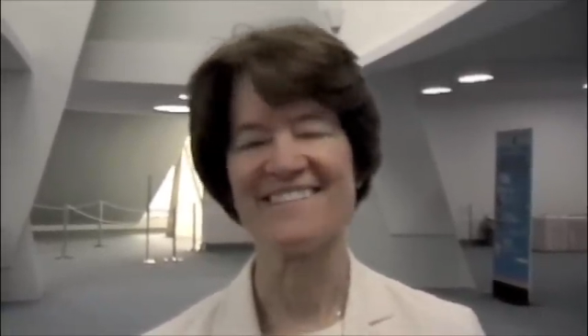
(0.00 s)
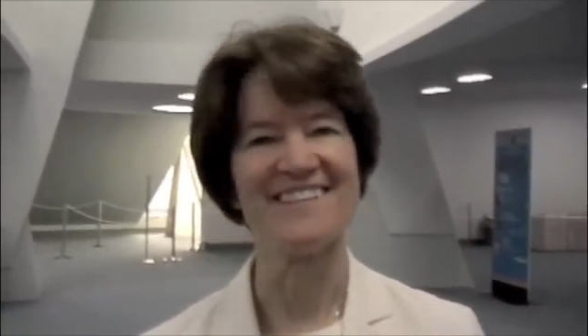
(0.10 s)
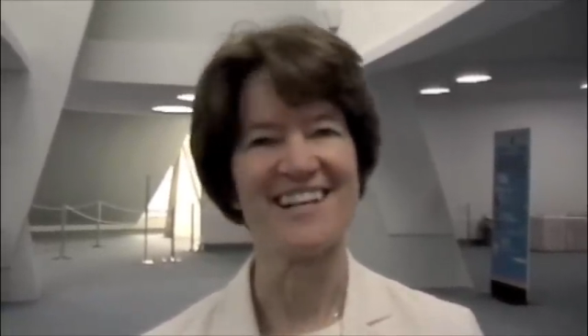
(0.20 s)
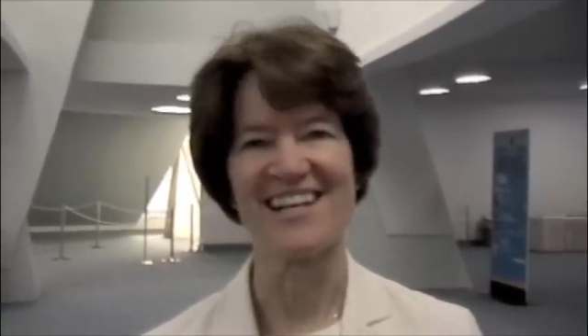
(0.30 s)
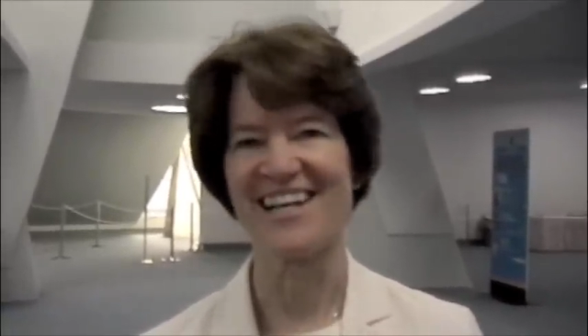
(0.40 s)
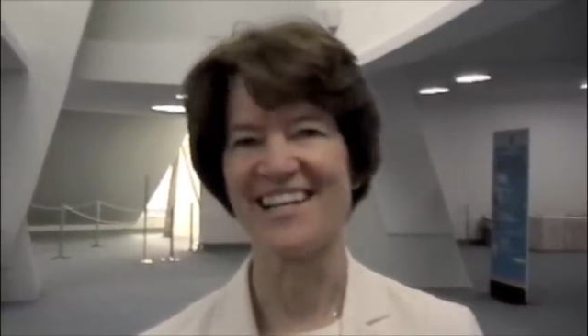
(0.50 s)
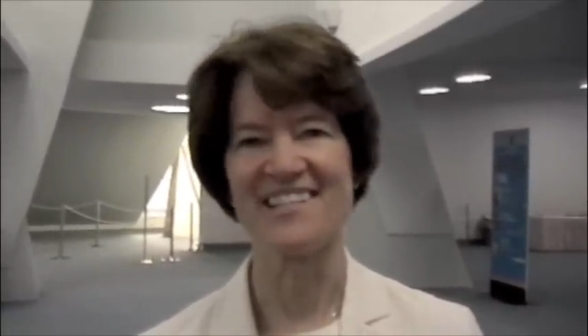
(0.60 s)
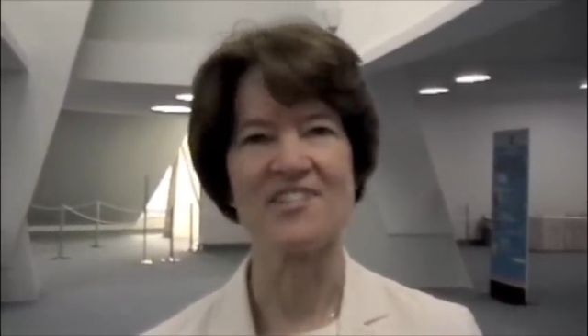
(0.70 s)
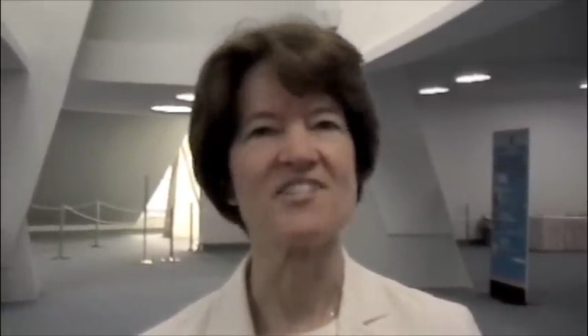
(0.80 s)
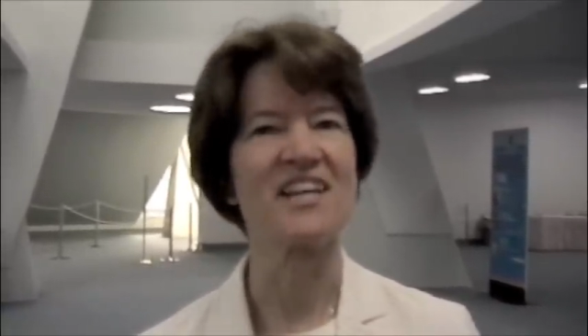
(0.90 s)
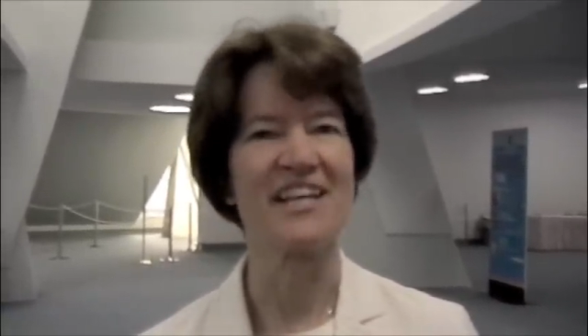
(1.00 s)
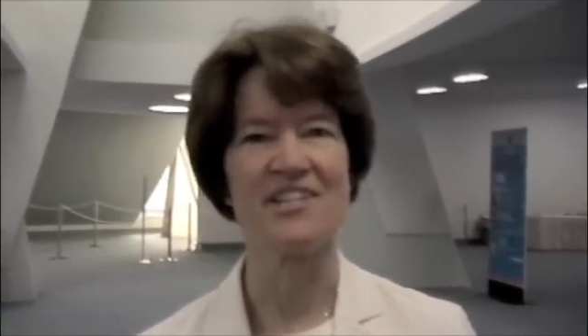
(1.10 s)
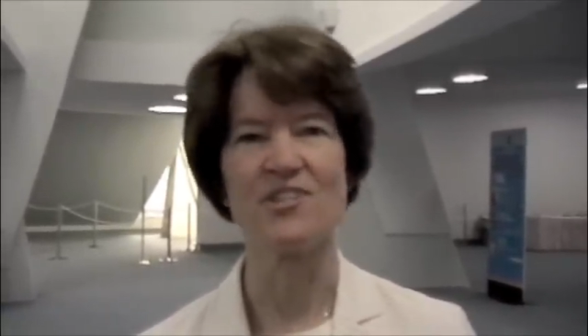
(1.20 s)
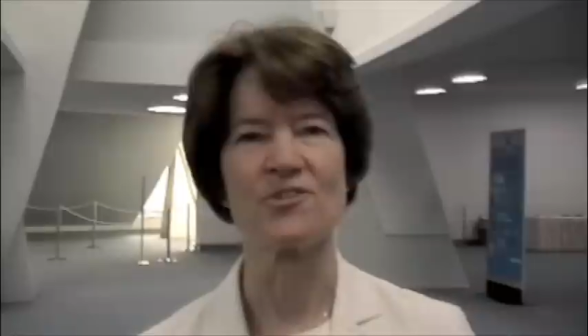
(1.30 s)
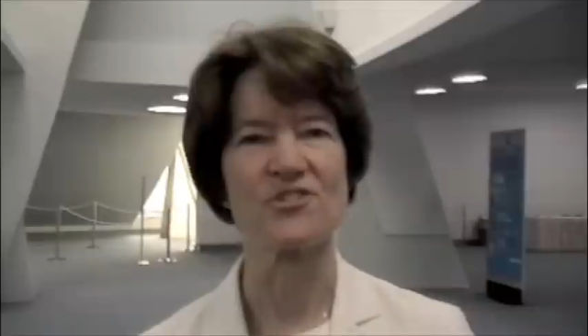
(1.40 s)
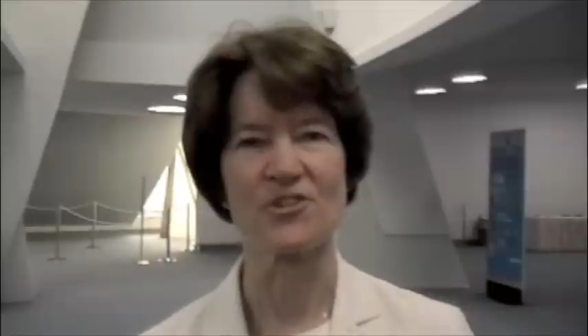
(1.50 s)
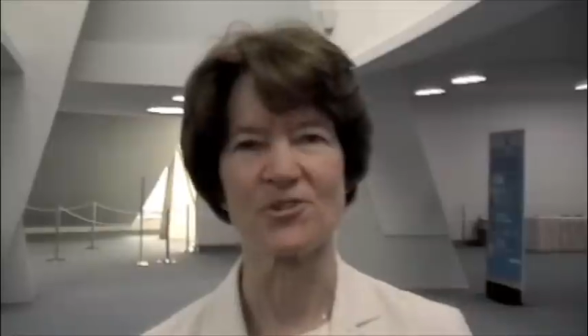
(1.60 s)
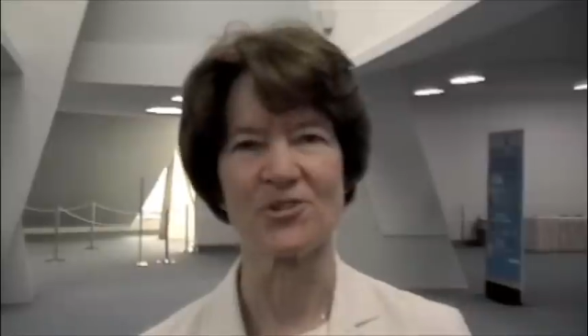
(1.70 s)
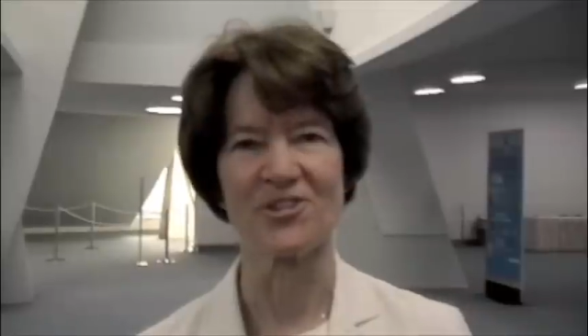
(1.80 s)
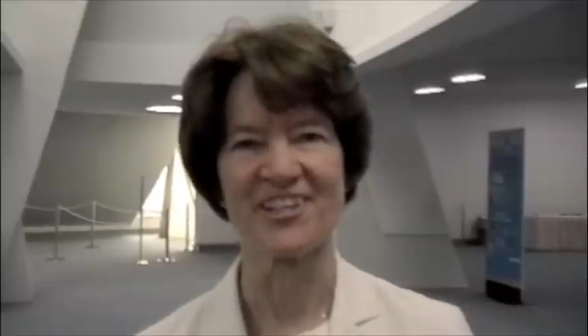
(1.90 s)
nine, ten years
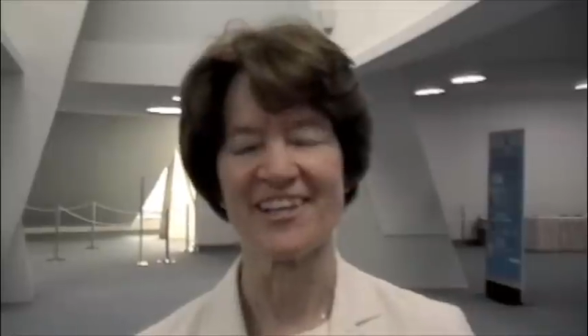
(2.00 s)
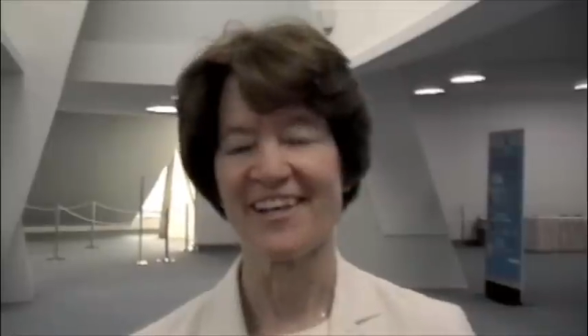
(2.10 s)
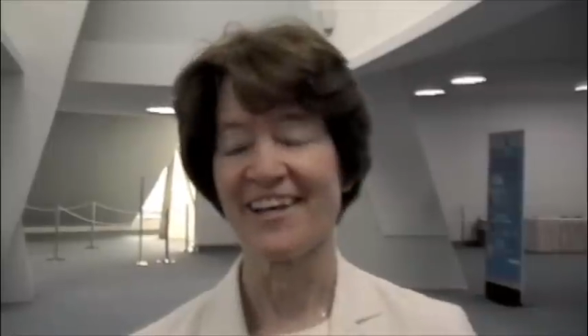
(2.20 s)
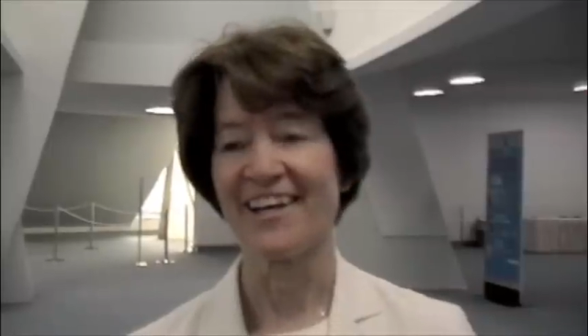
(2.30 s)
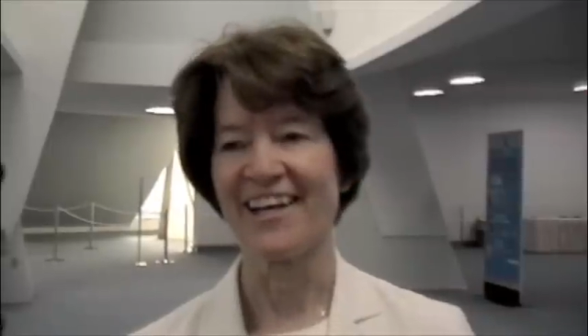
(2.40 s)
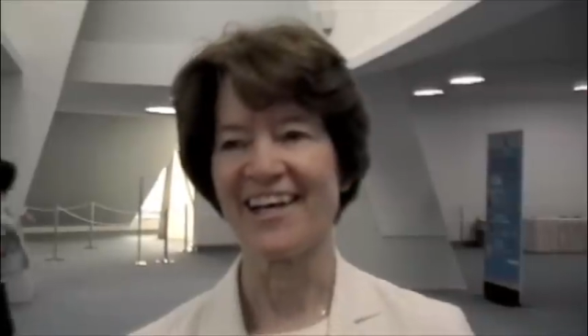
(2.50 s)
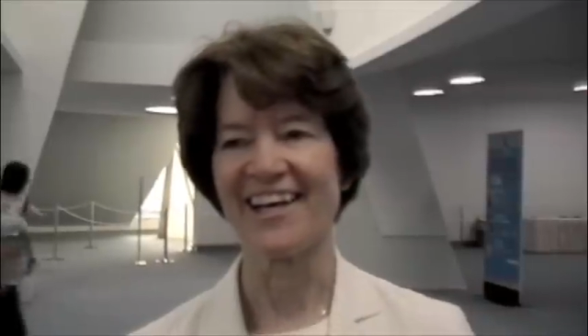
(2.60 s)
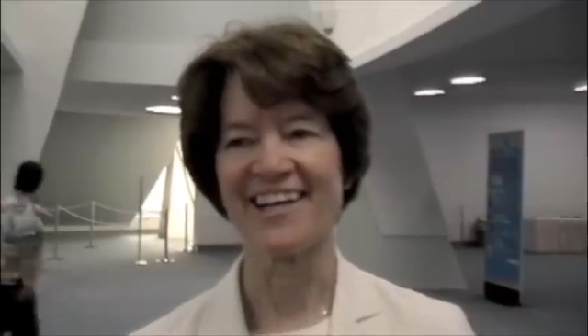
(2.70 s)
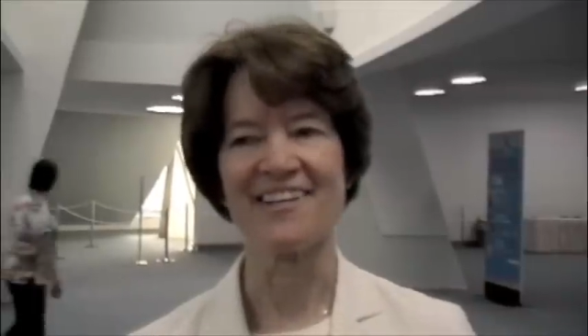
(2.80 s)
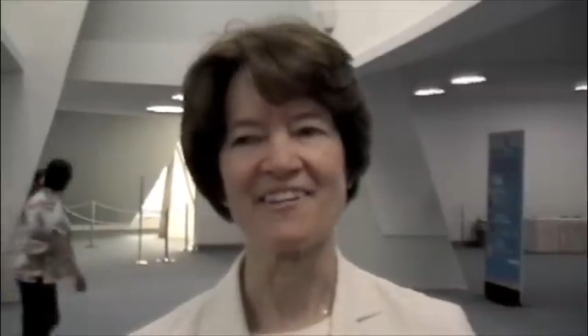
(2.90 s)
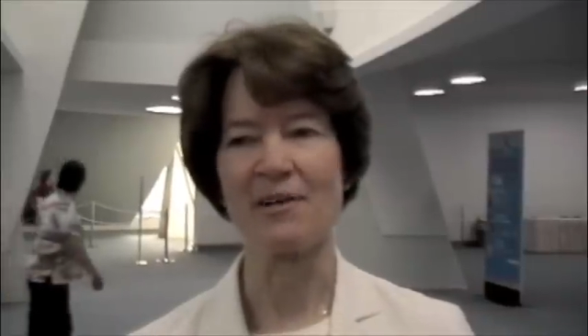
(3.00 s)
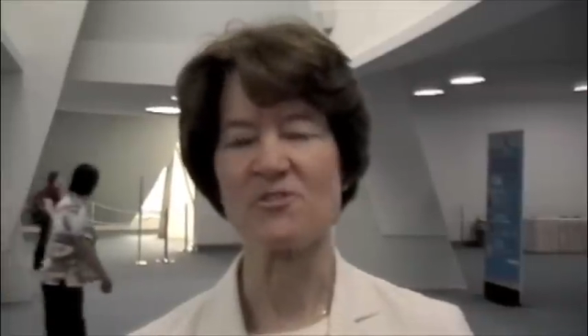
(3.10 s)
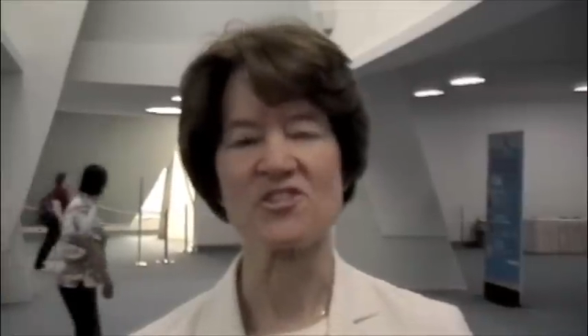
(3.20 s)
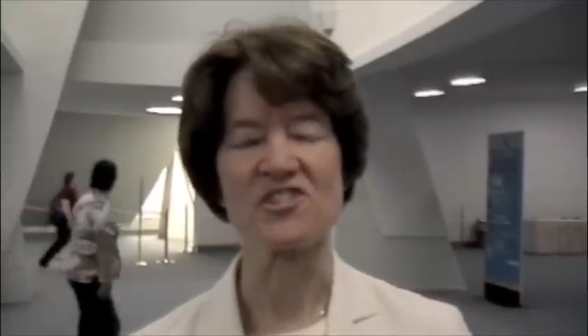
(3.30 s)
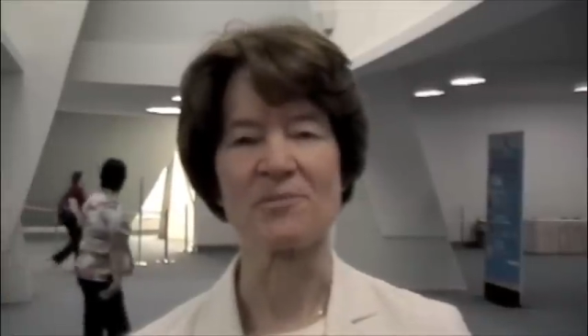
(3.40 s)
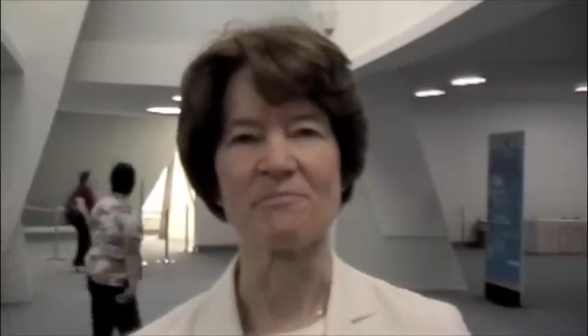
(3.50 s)
old, and that was just the,